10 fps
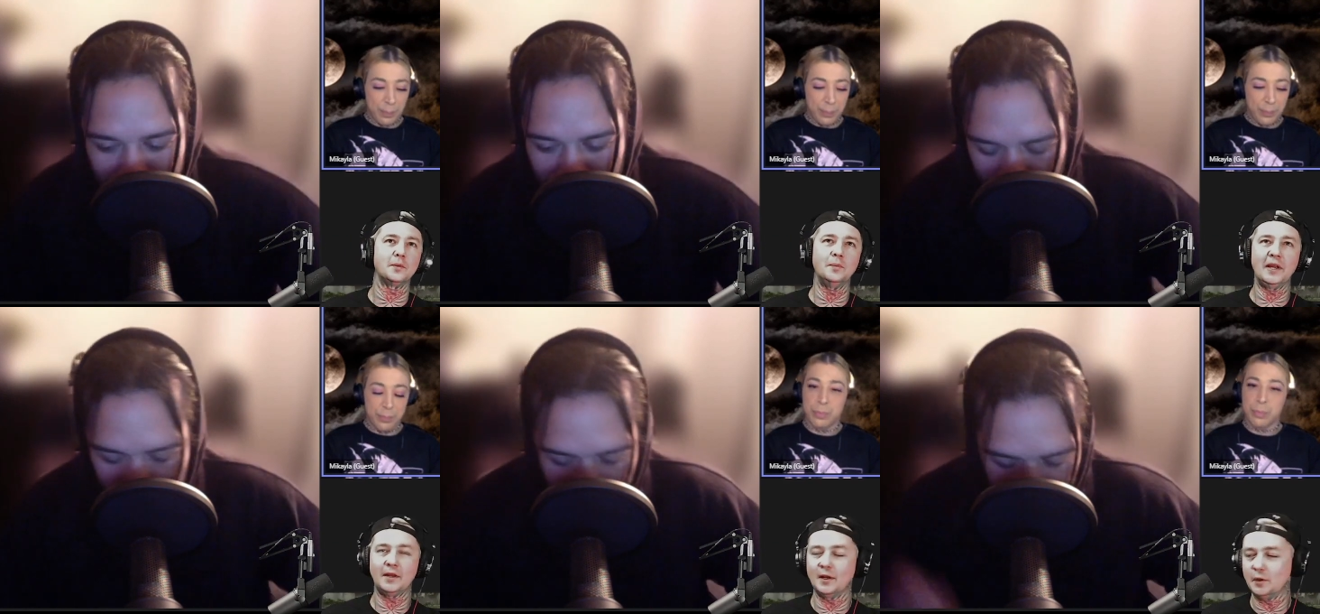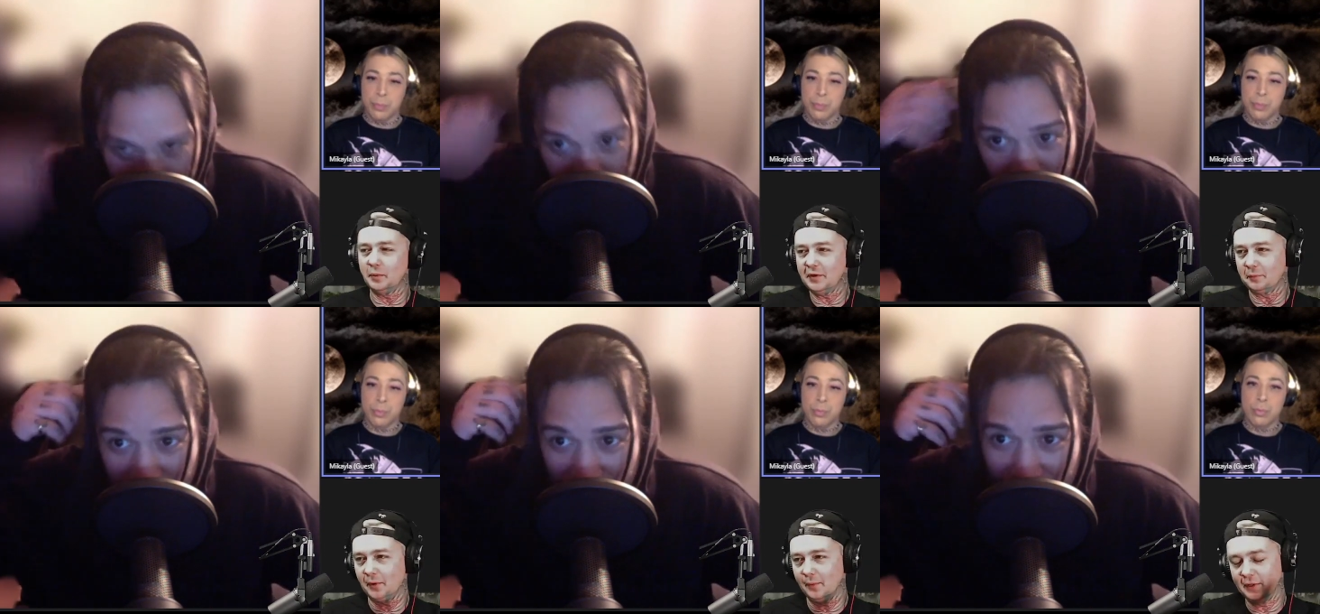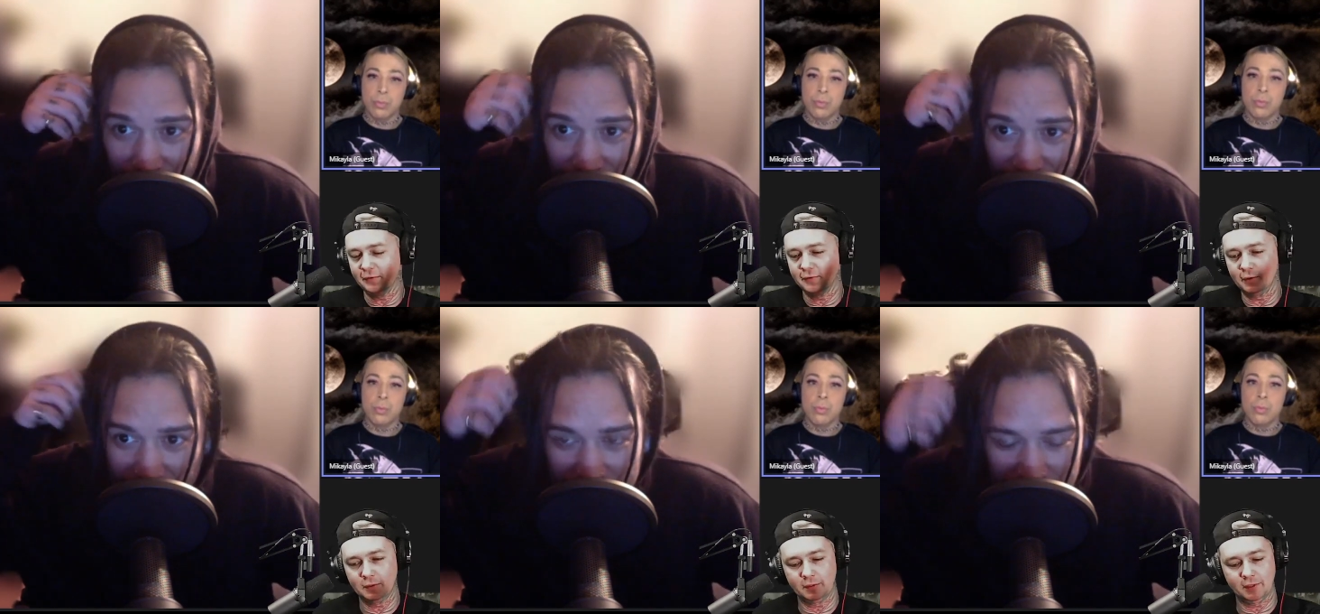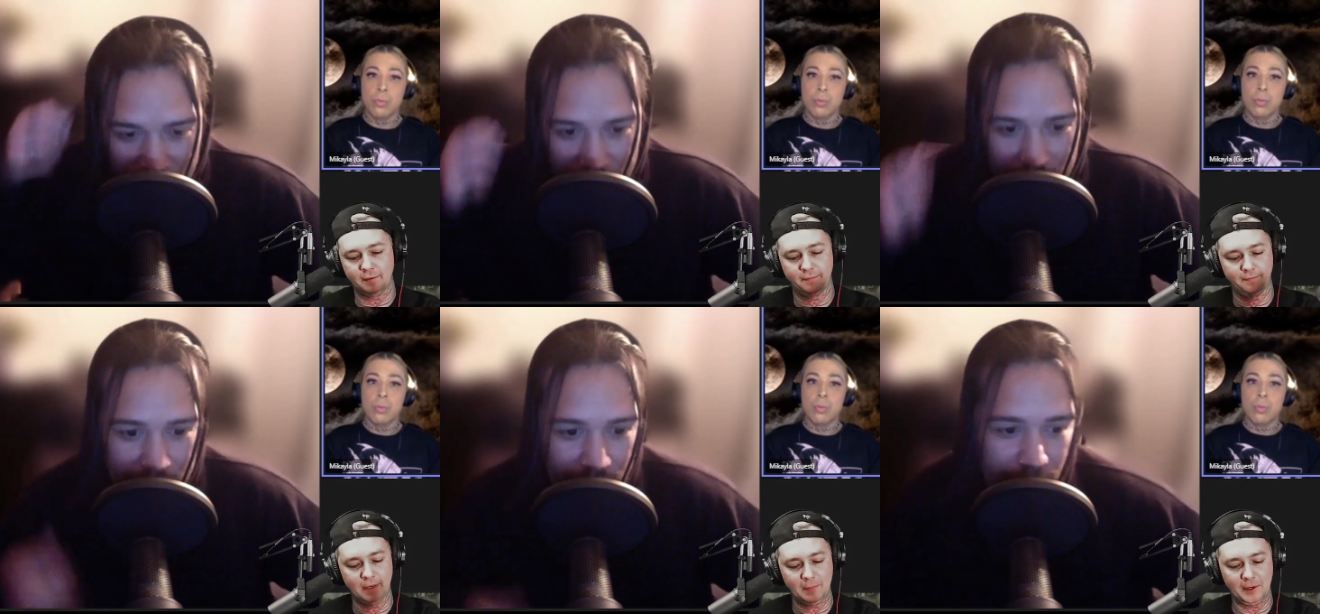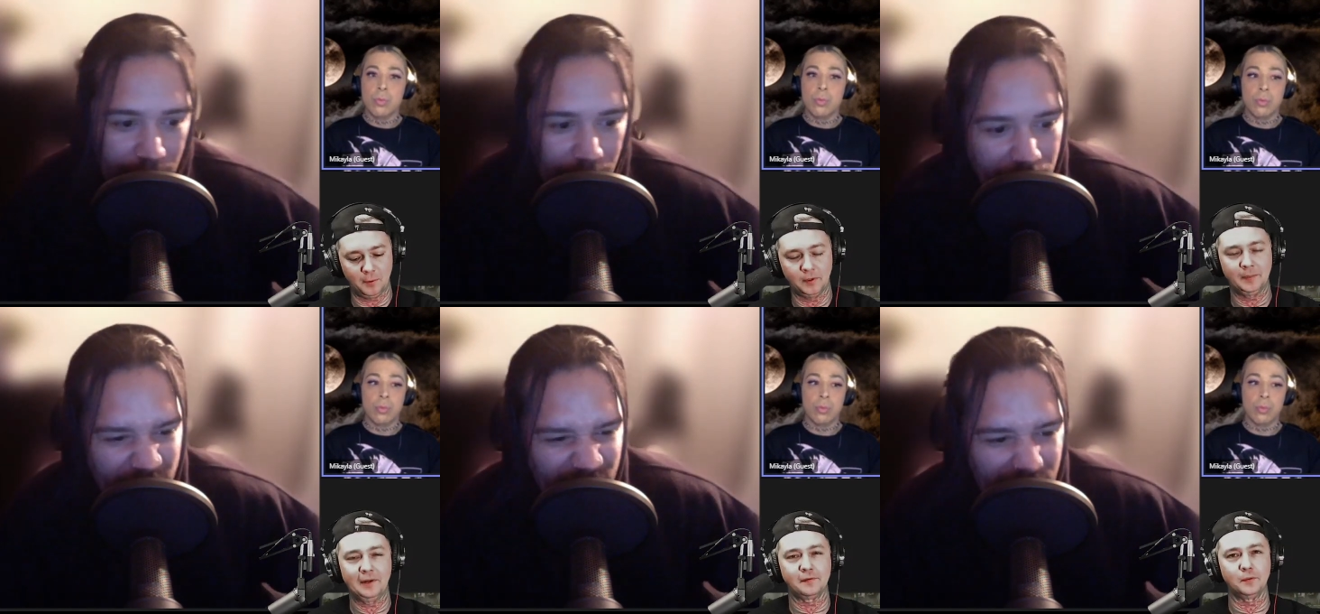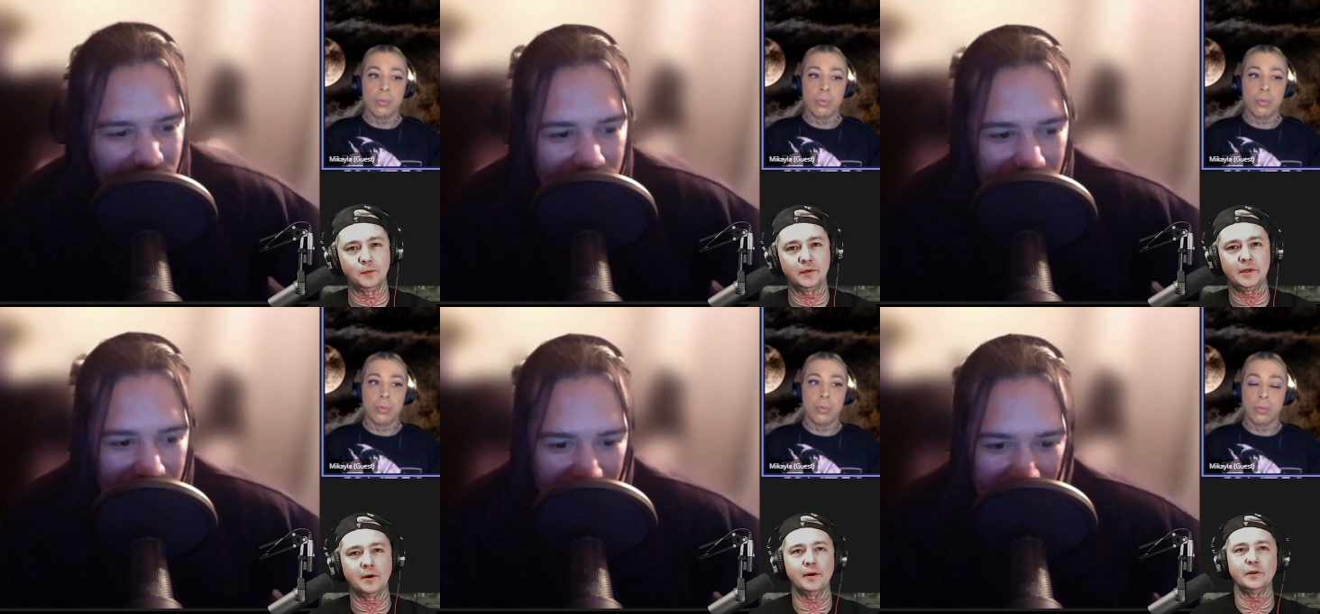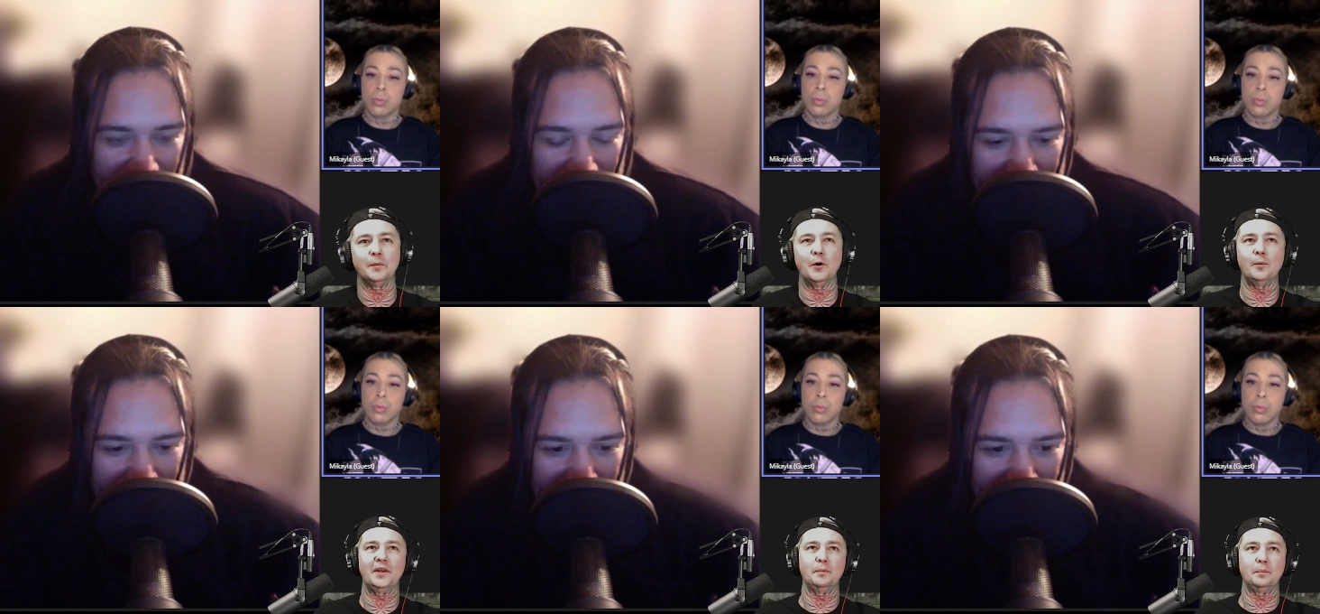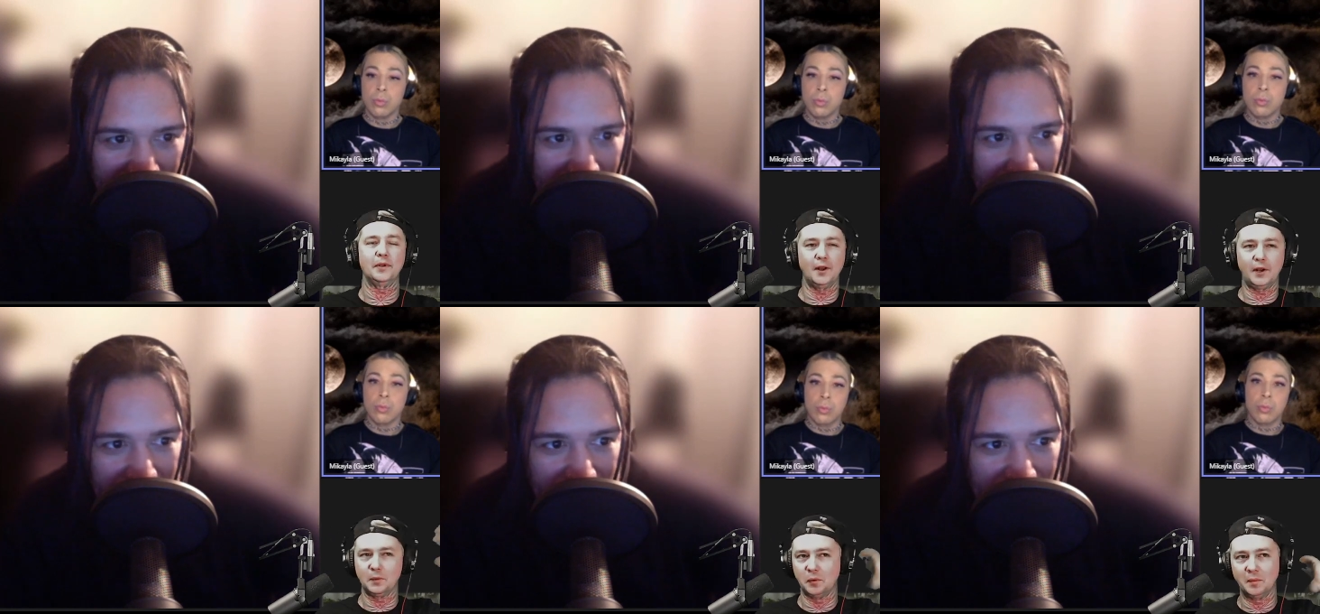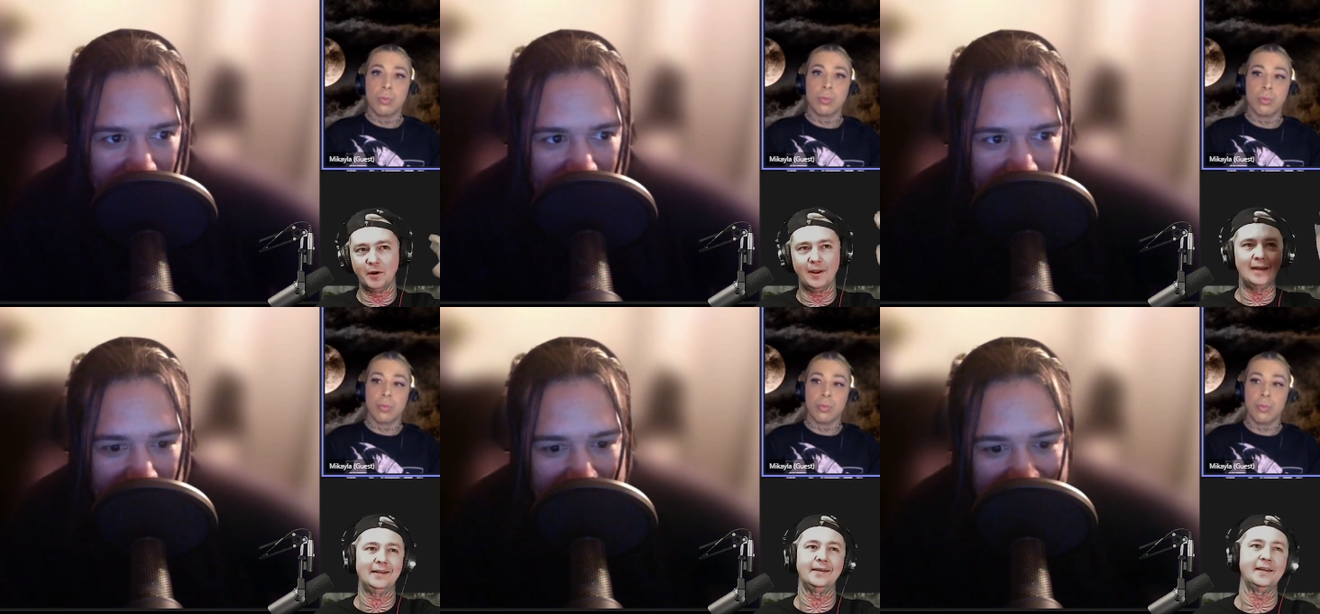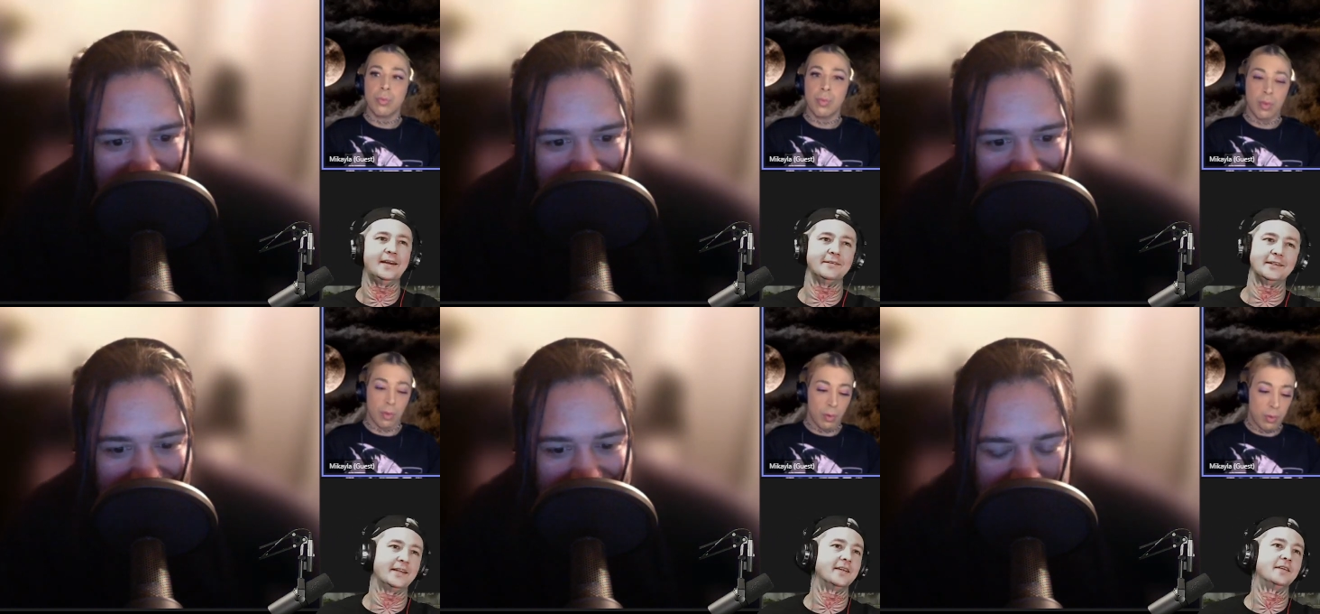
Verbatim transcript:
Speaker 1: may, can you please properly introduce yourself? Let me know whereabouts in the world you are at the moment. Plug and promote anything and everything.